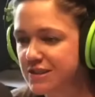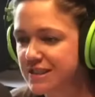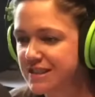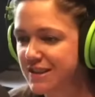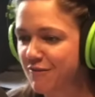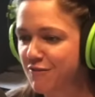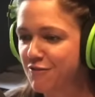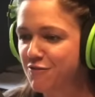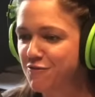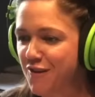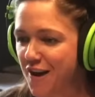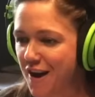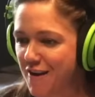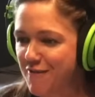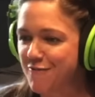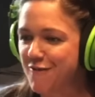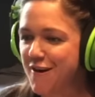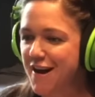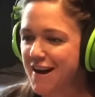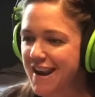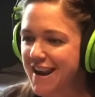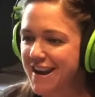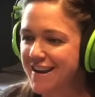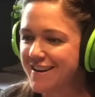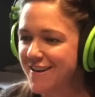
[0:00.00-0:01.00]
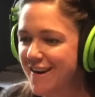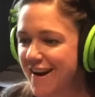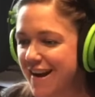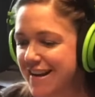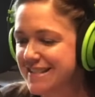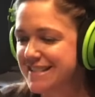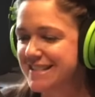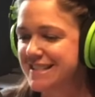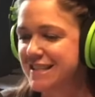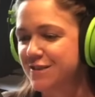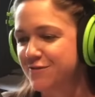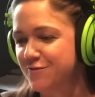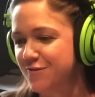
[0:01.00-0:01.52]
from the confines of a
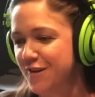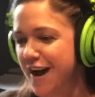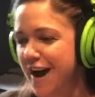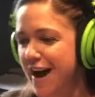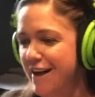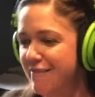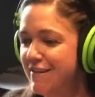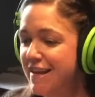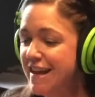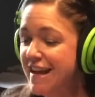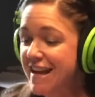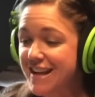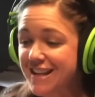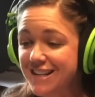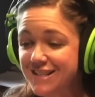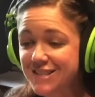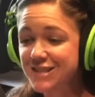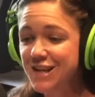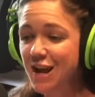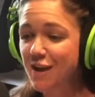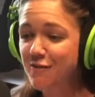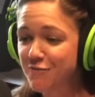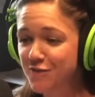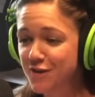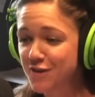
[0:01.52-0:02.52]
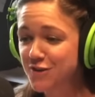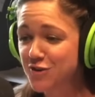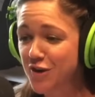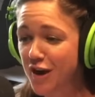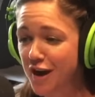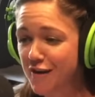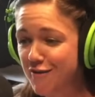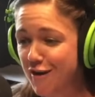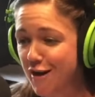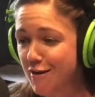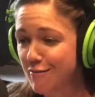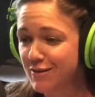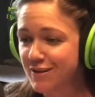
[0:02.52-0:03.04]
tiny little
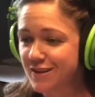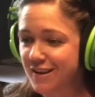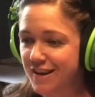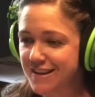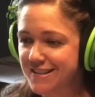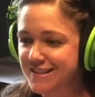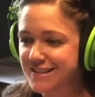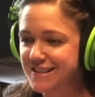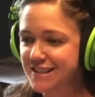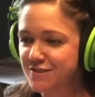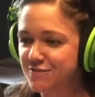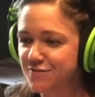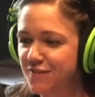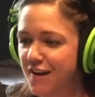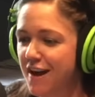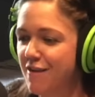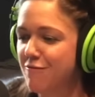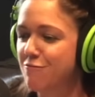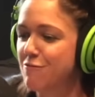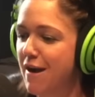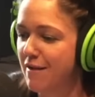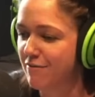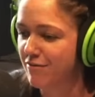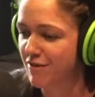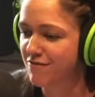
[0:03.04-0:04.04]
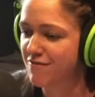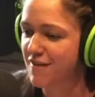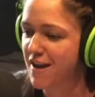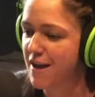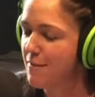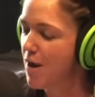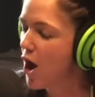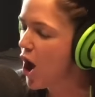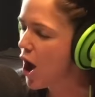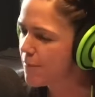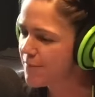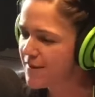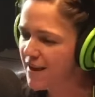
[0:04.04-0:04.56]
box.
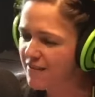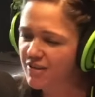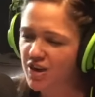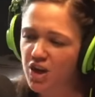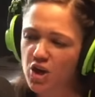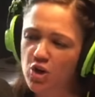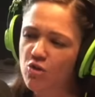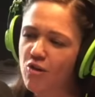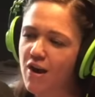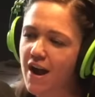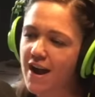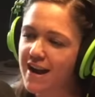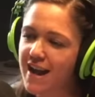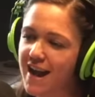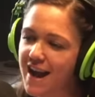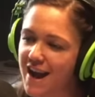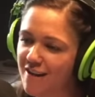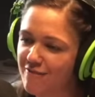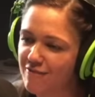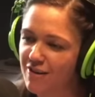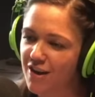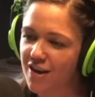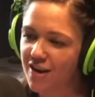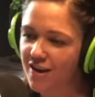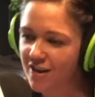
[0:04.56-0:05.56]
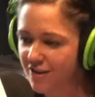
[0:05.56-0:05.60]
It'd be really good to get out of that